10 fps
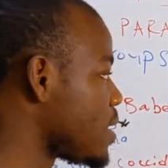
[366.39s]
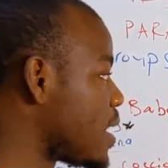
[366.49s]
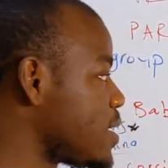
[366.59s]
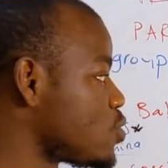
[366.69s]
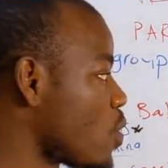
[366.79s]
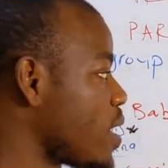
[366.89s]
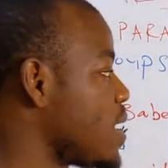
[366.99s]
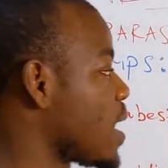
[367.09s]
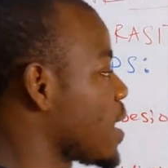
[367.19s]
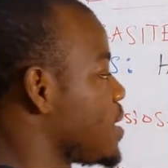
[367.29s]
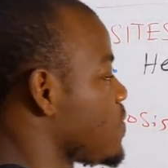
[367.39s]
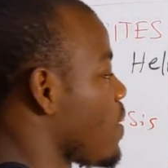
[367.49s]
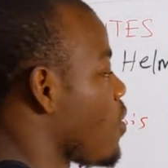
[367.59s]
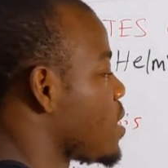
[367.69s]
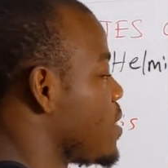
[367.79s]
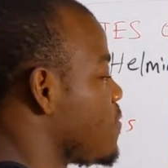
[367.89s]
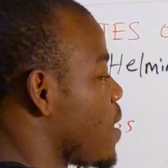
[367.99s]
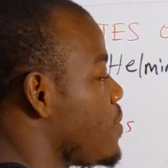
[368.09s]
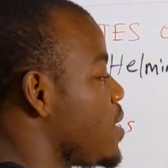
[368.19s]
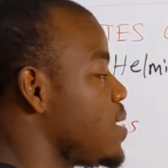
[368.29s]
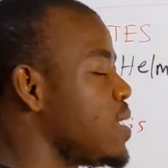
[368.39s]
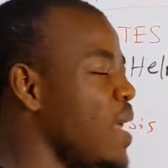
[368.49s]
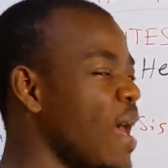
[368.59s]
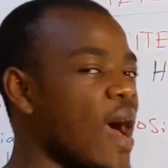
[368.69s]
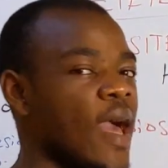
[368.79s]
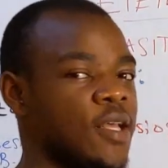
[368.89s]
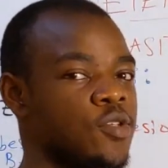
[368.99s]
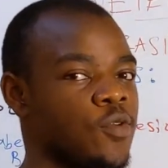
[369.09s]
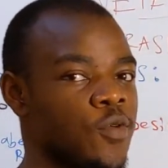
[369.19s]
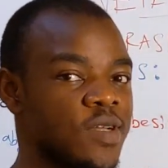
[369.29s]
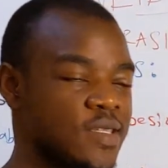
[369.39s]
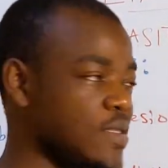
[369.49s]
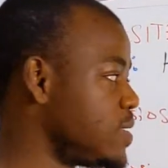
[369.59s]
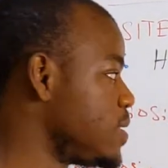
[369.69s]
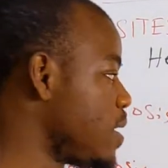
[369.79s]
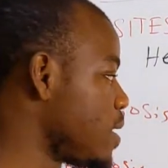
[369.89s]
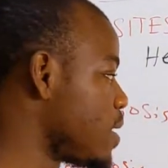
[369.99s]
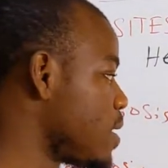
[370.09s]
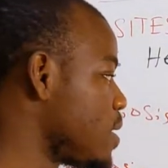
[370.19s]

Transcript: That is why they are classified under the family Ixodidae,